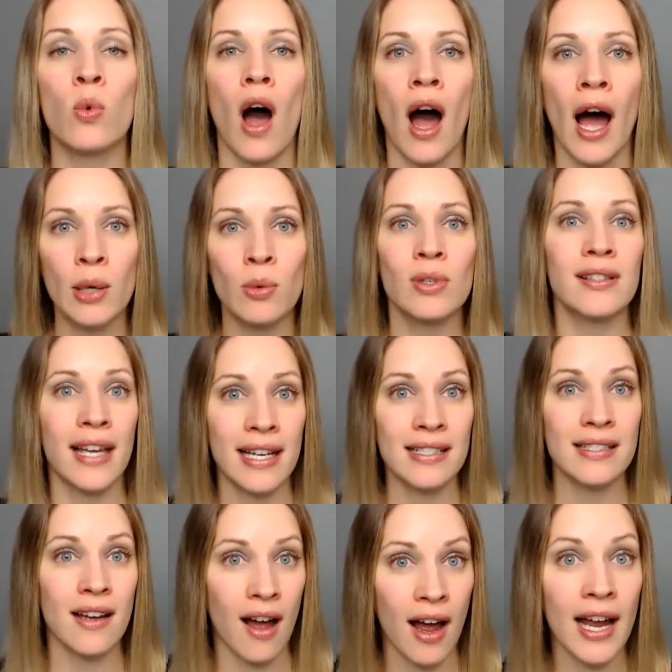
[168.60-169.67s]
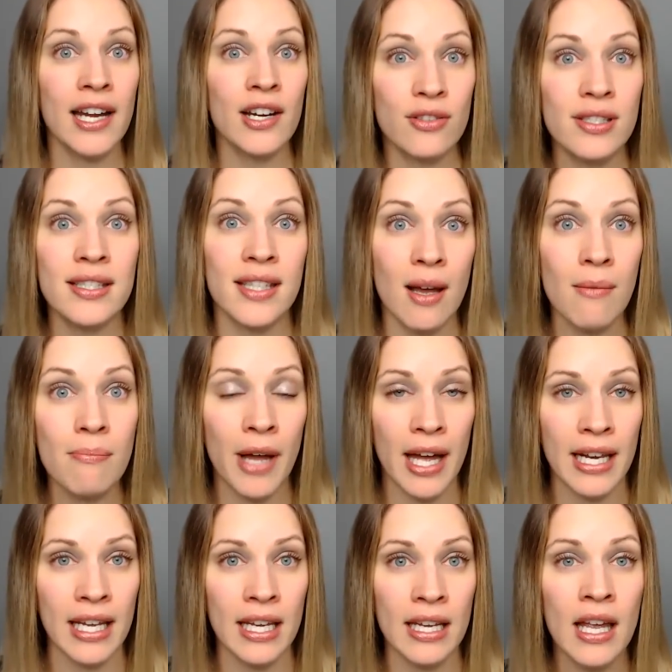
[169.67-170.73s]
I would like to hire
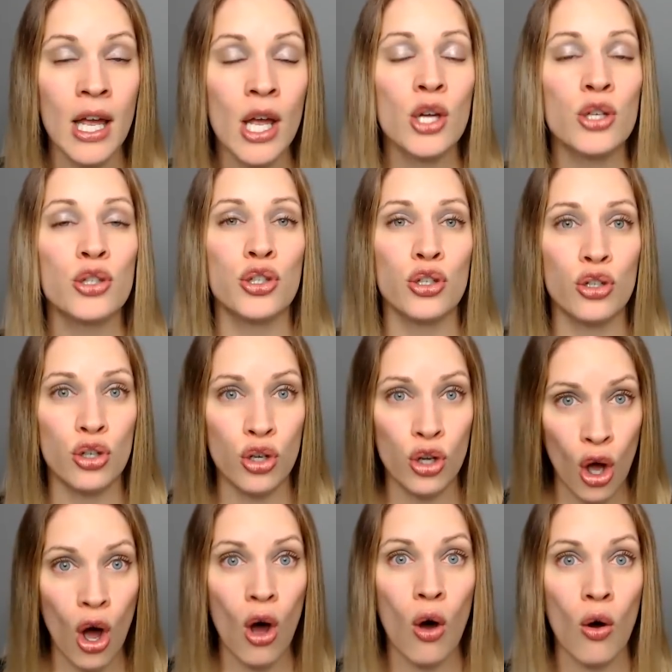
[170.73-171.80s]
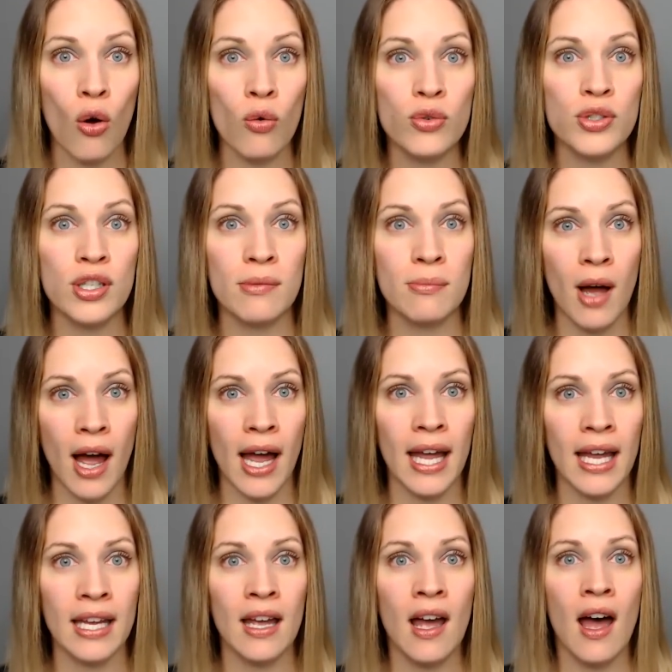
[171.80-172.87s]
somebody to go to
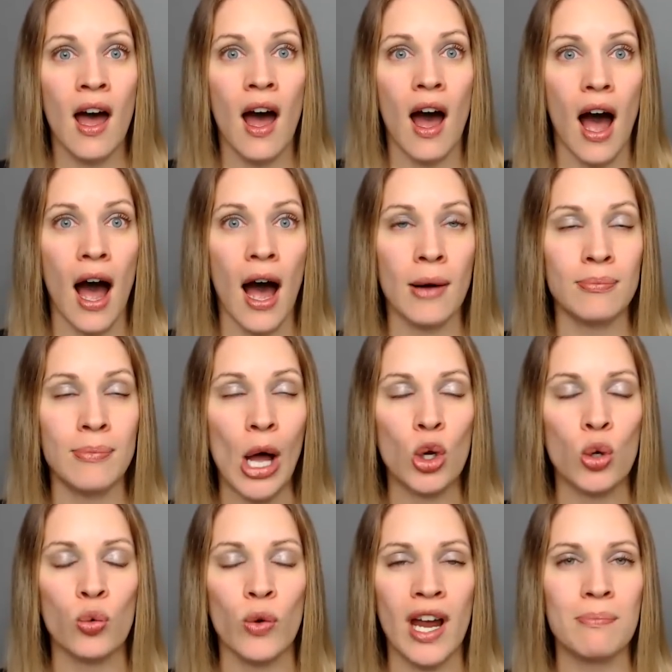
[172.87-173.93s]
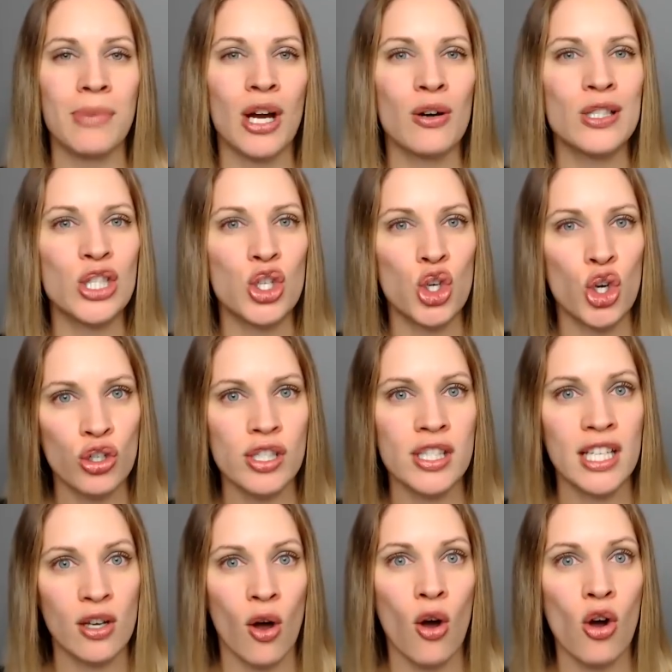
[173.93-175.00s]
my grandparents'
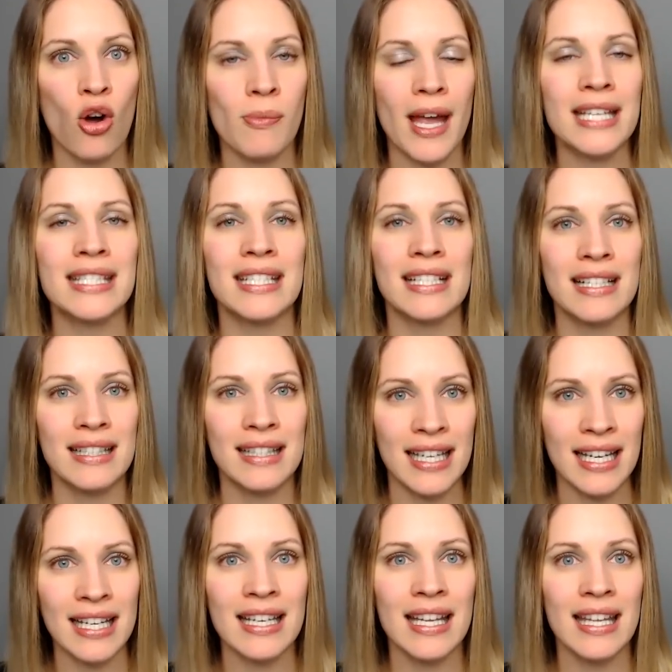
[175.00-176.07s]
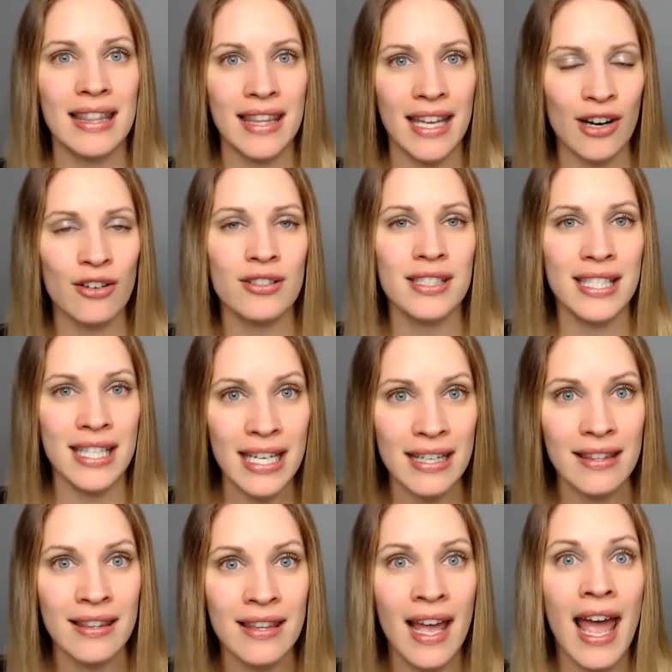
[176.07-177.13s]
nursing home and to clean their
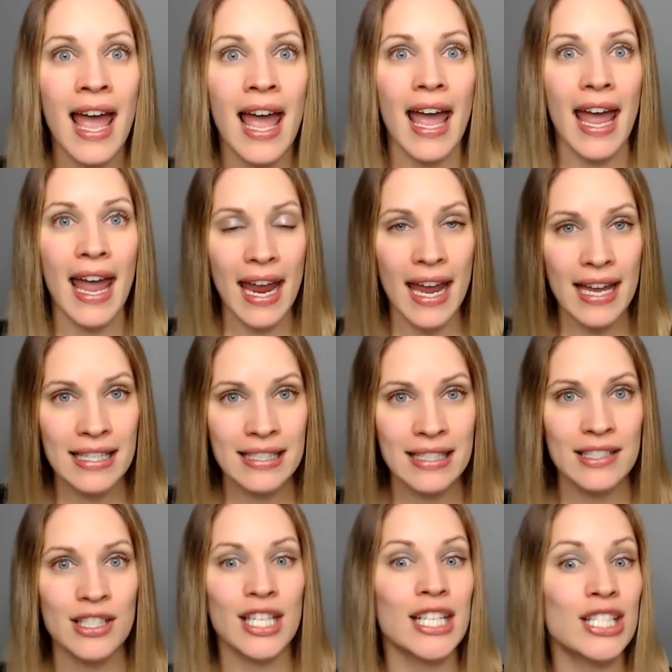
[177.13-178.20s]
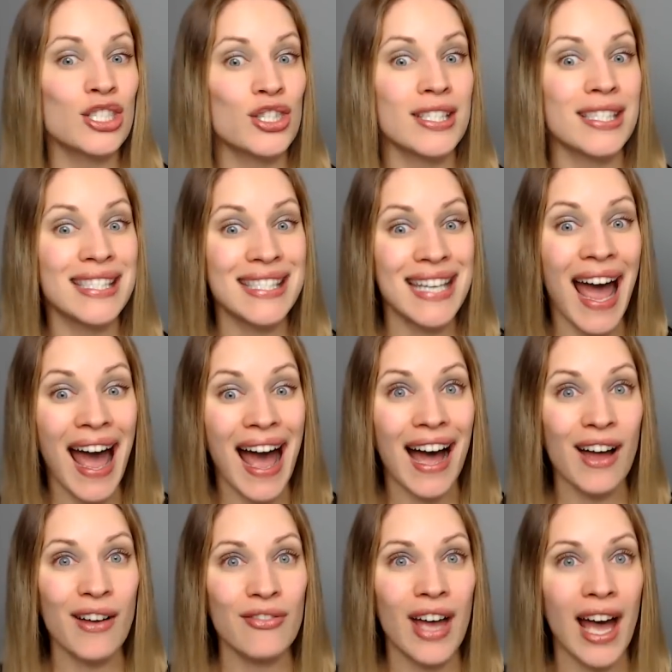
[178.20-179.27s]
teeth and to teach the
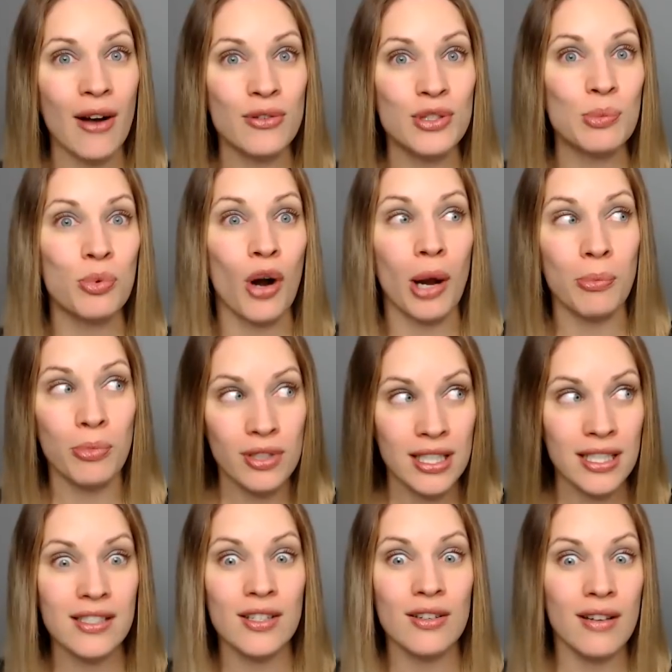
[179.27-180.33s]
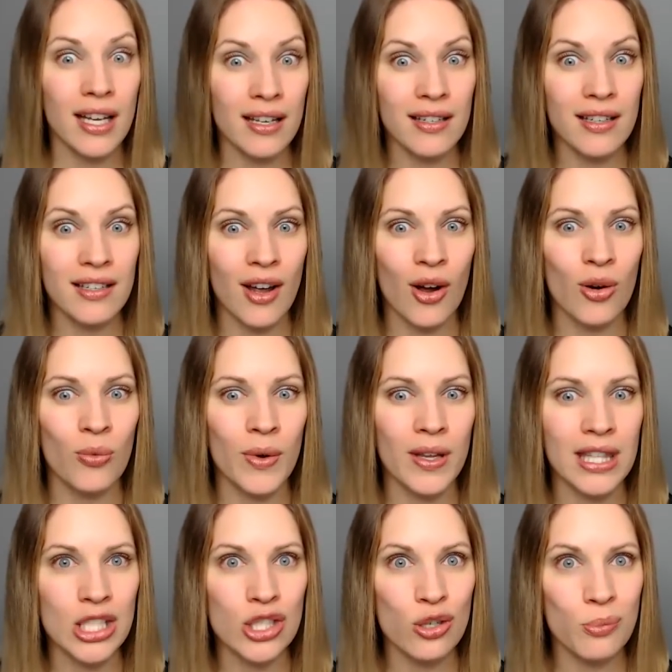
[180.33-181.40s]
staff how to properly do it, you know,
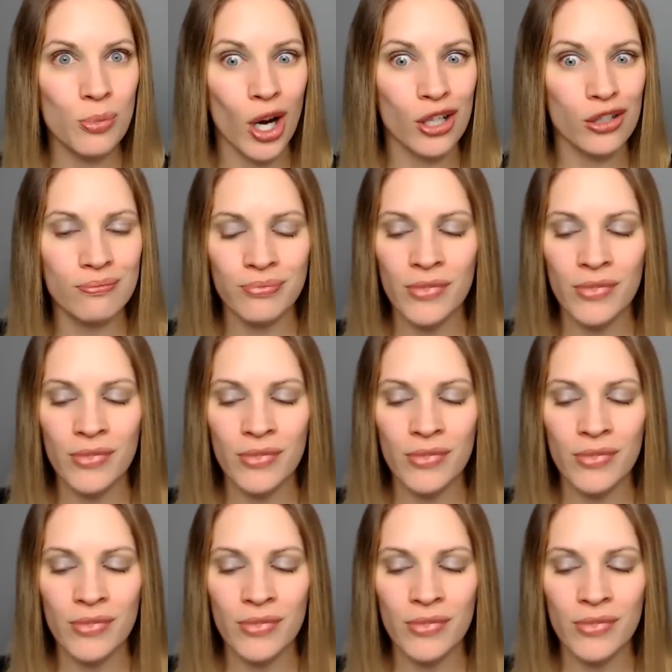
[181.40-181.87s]
with a toothbrush.